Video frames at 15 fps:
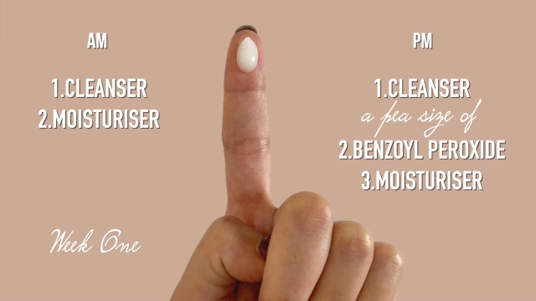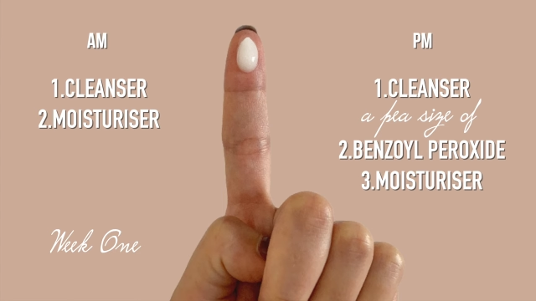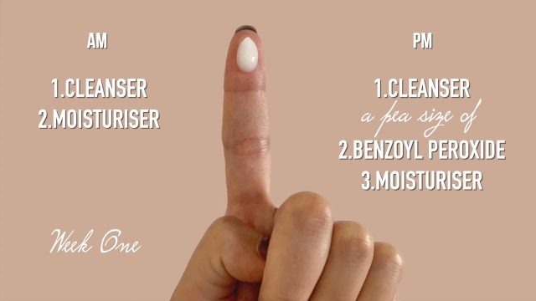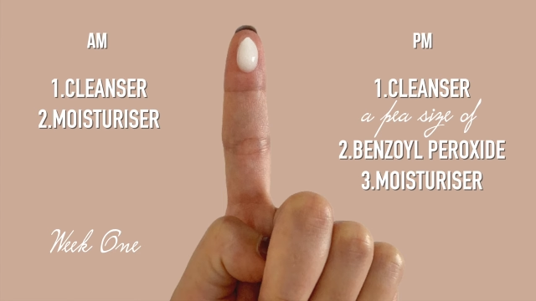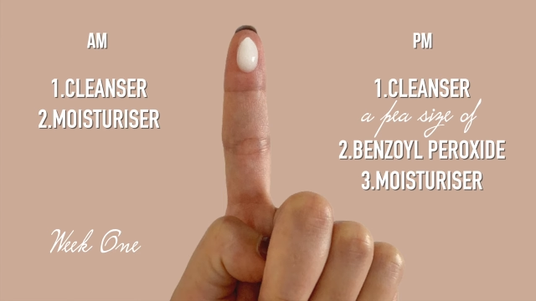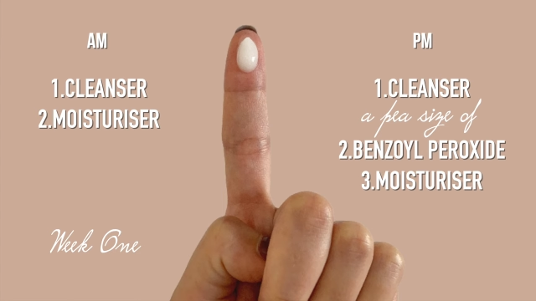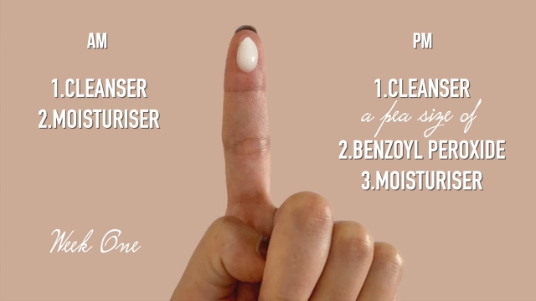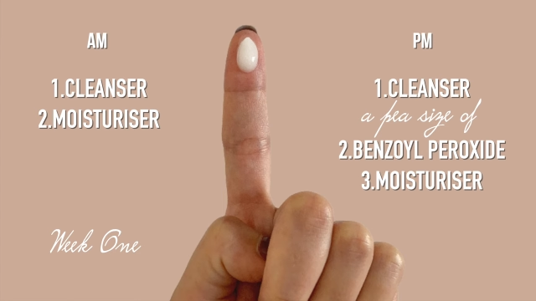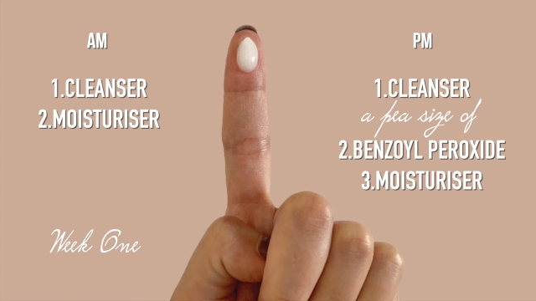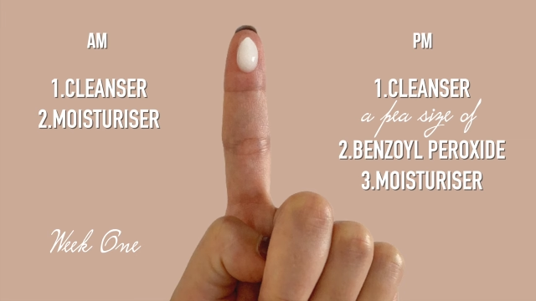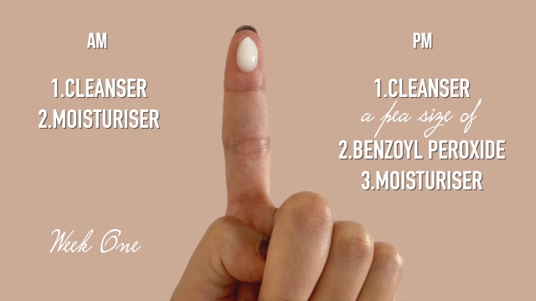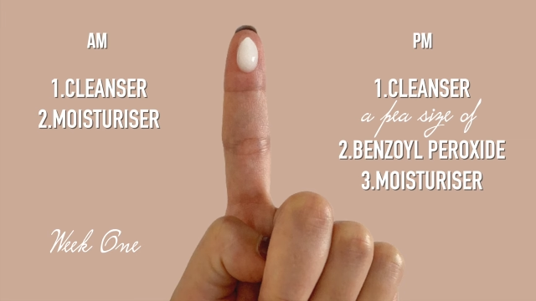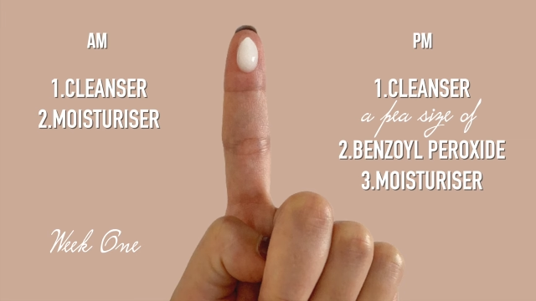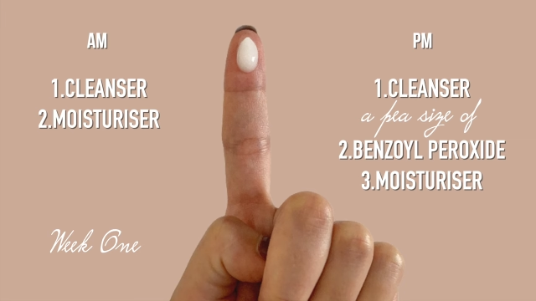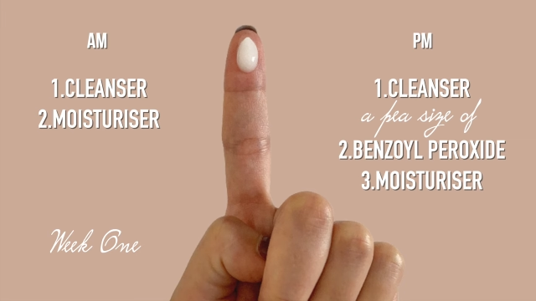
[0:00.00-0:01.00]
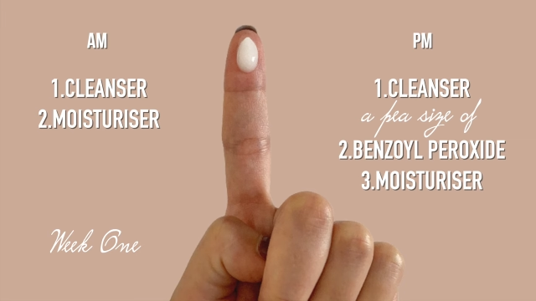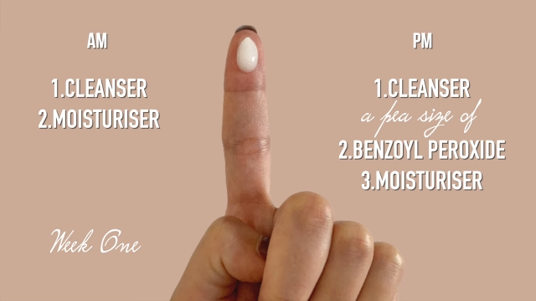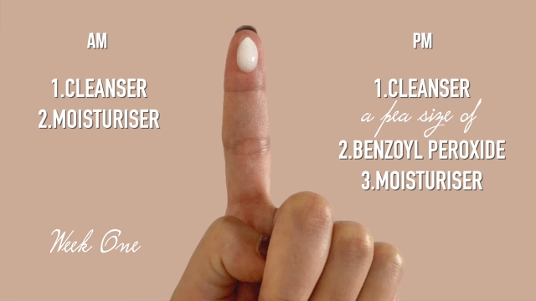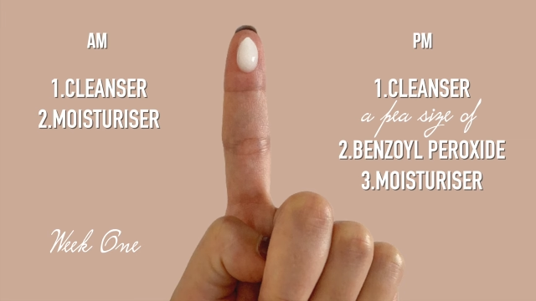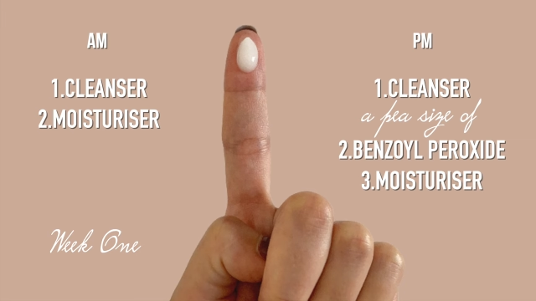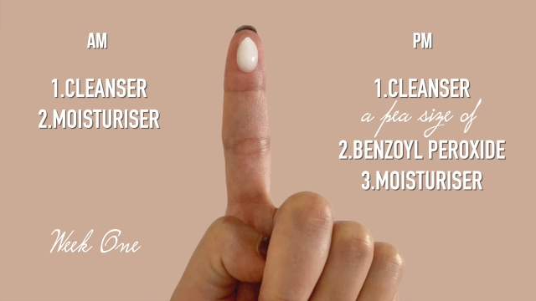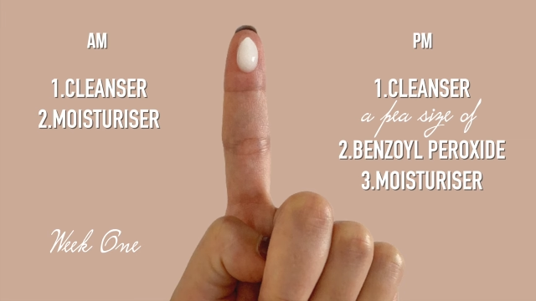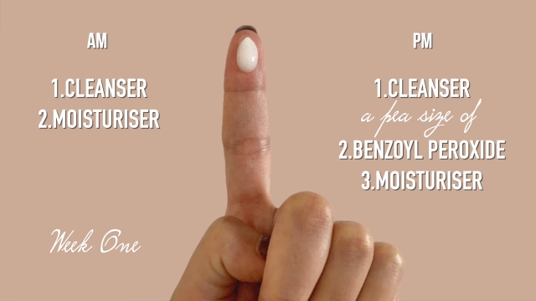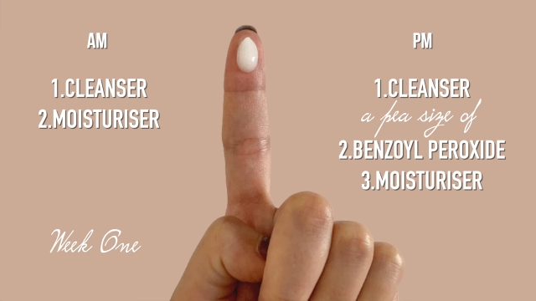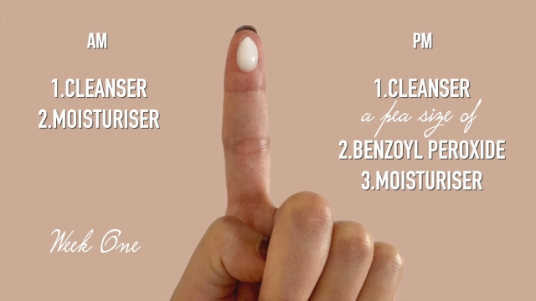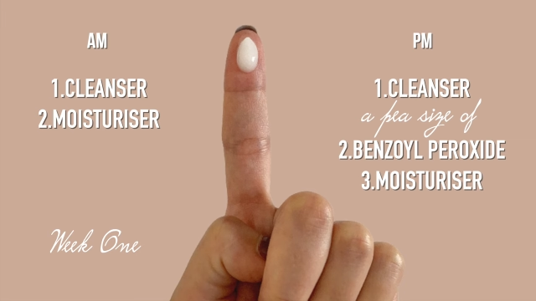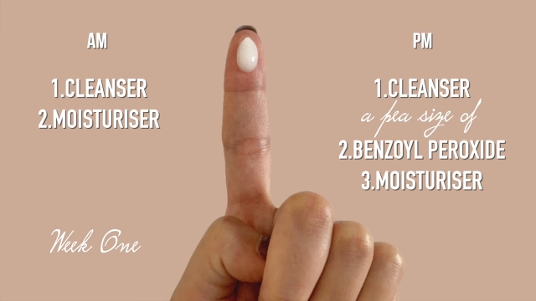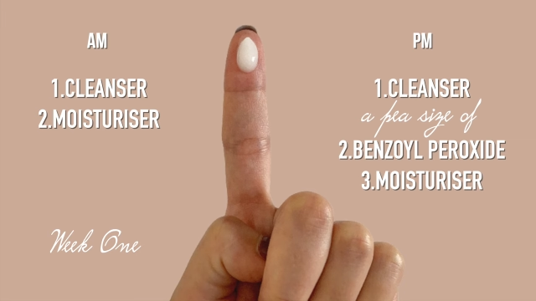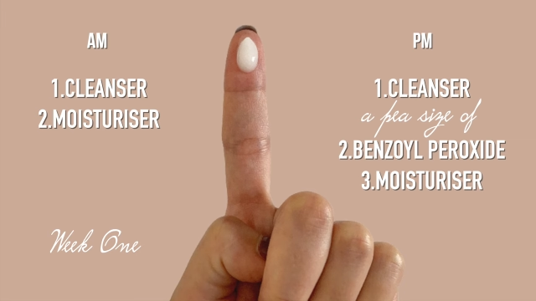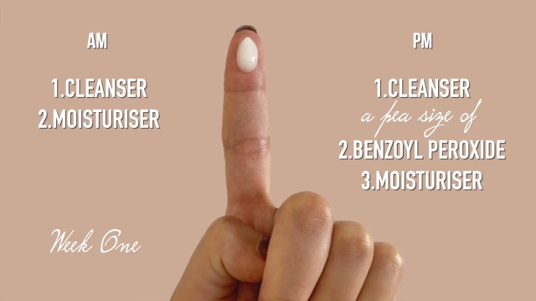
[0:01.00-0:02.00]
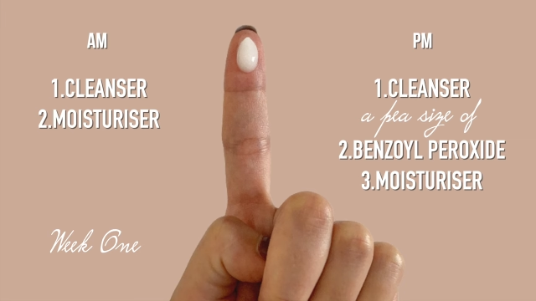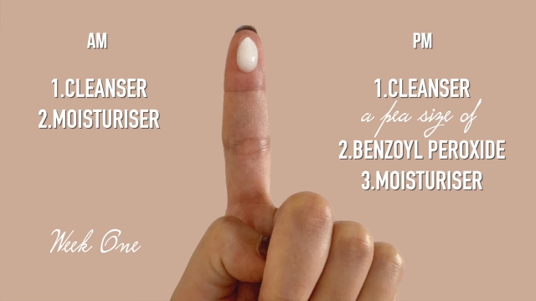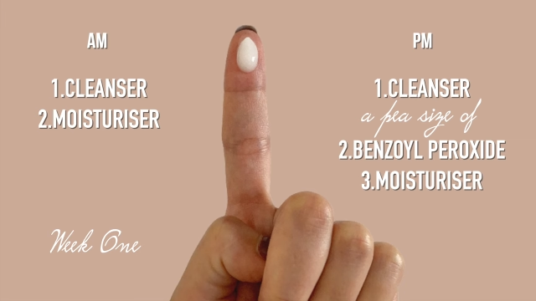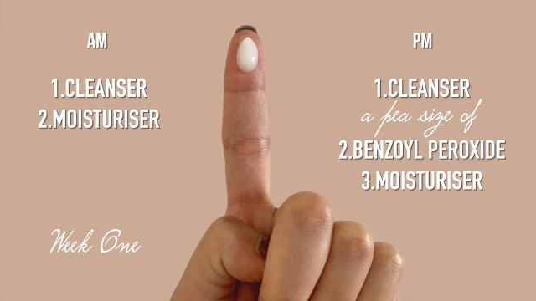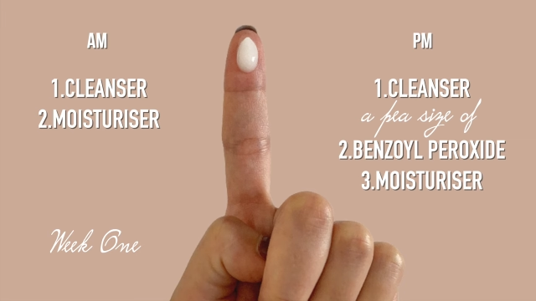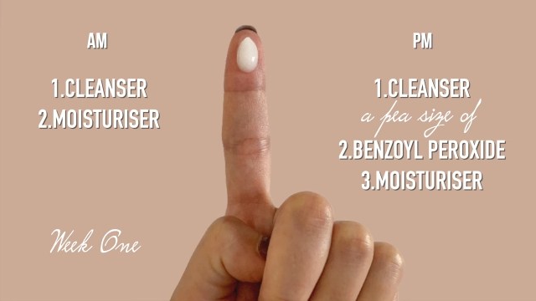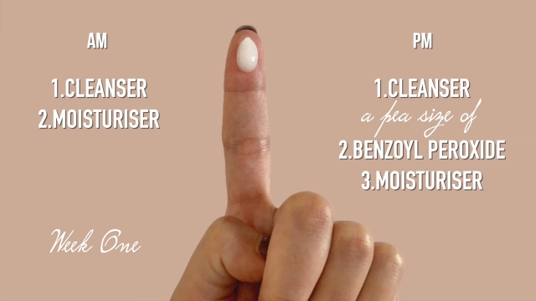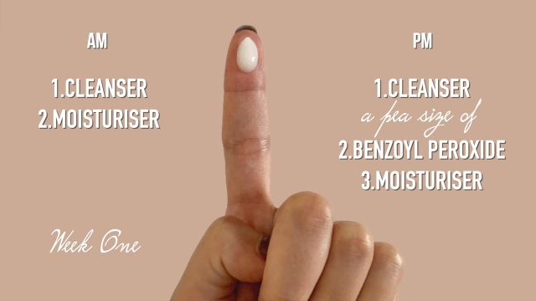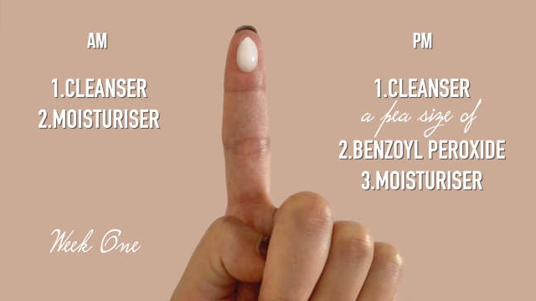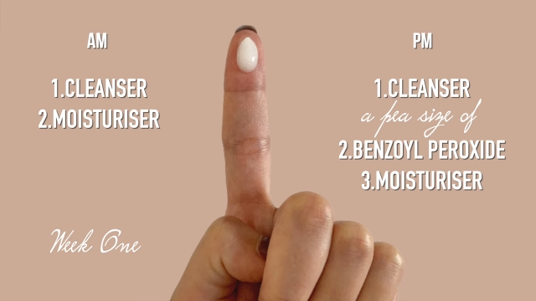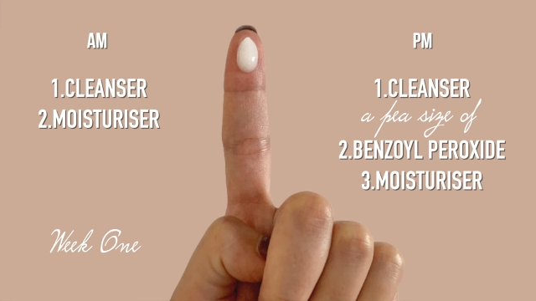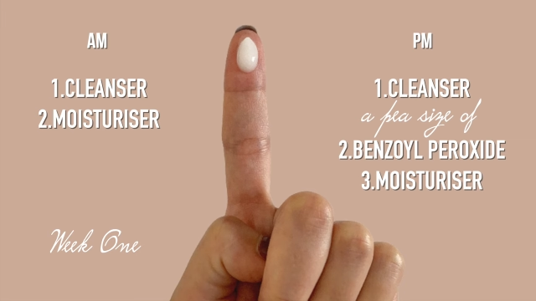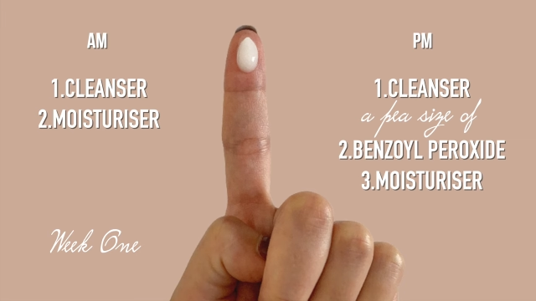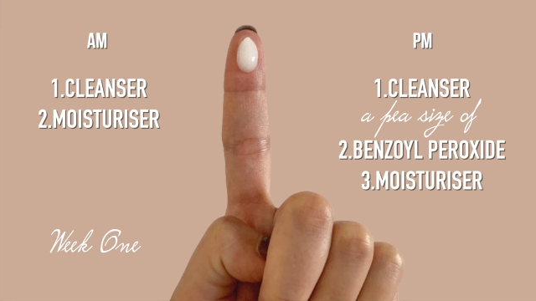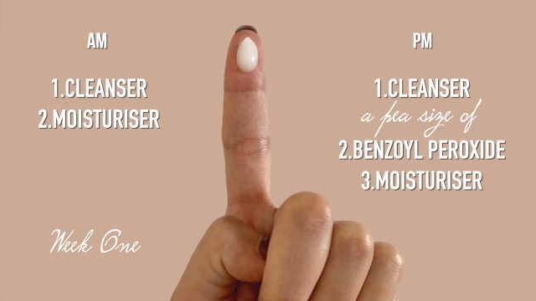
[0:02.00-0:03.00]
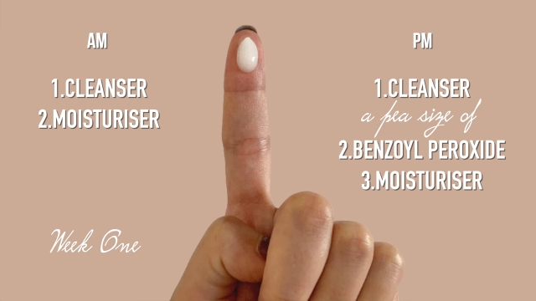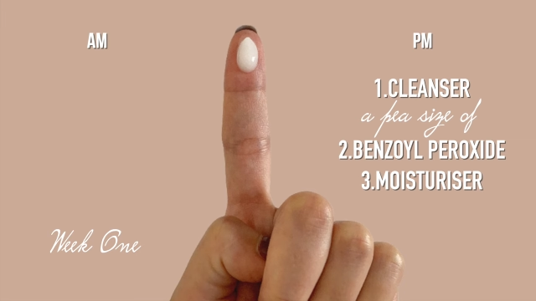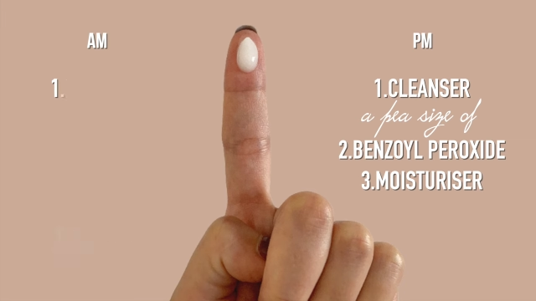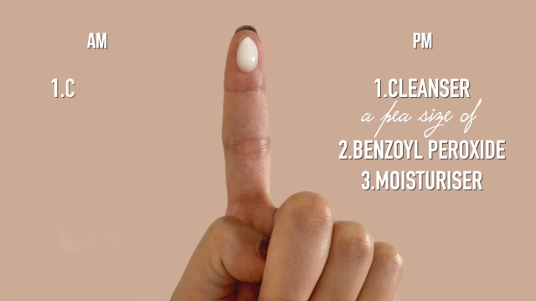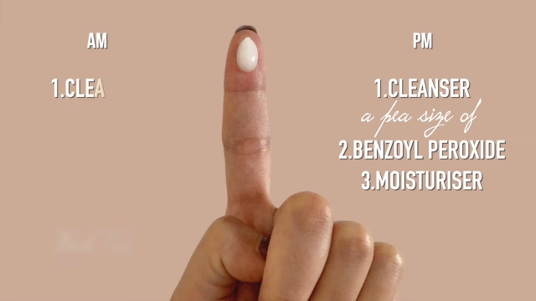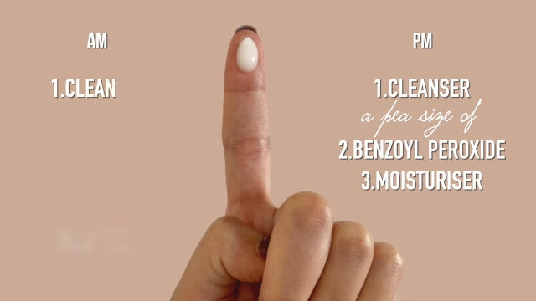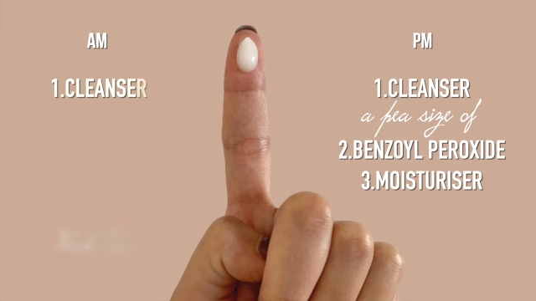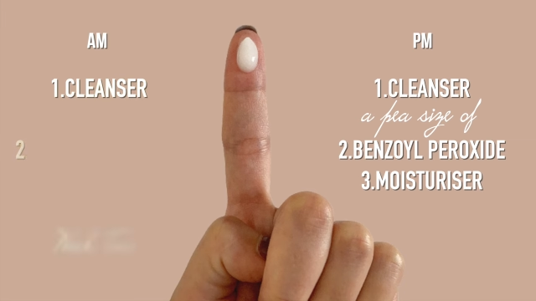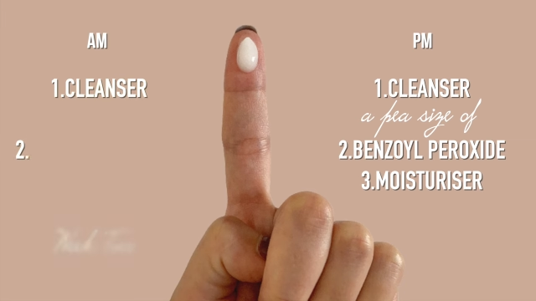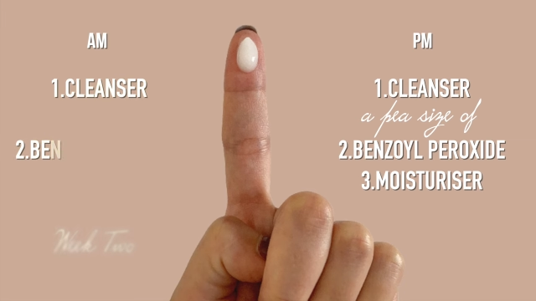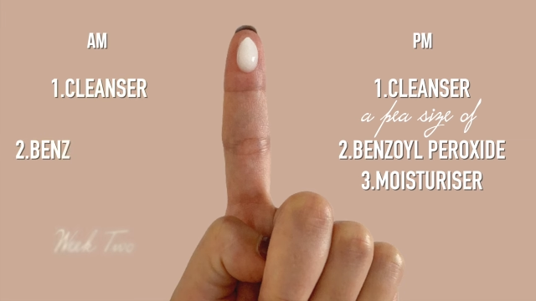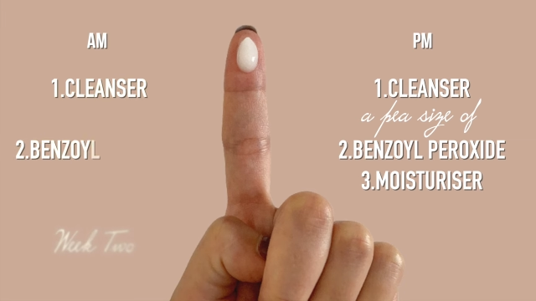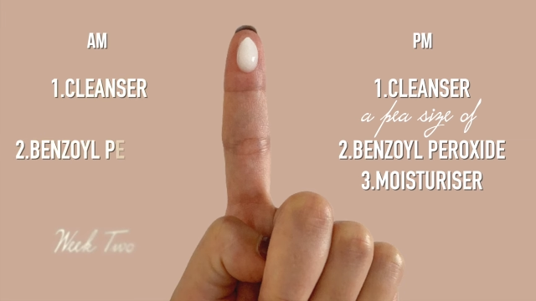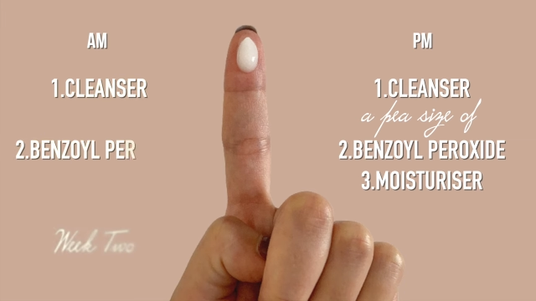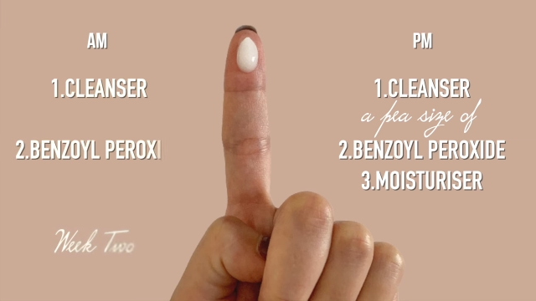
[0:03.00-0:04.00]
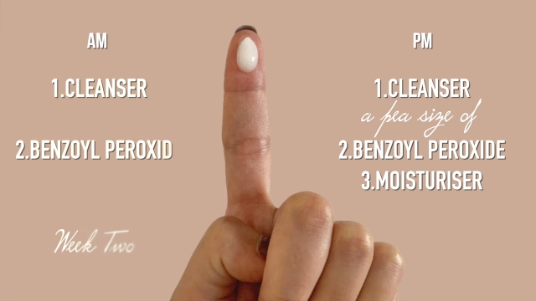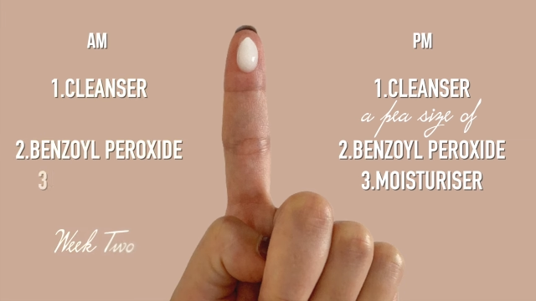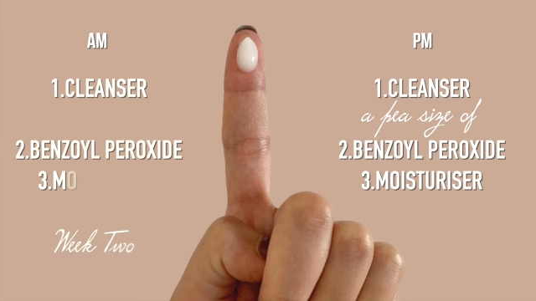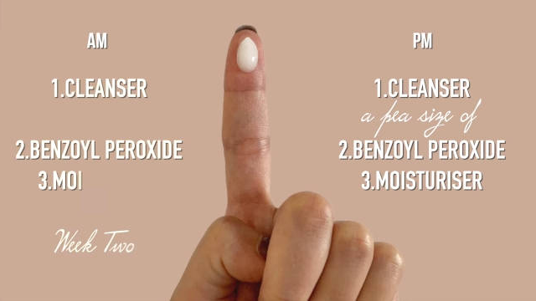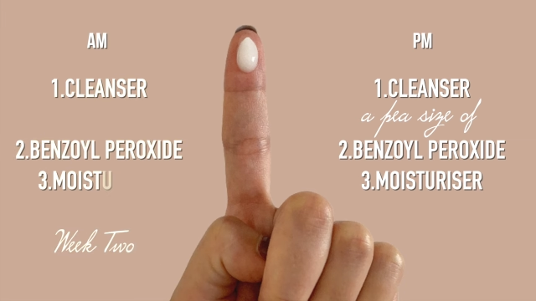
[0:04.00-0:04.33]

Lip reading: Nobody's mouth can be seen.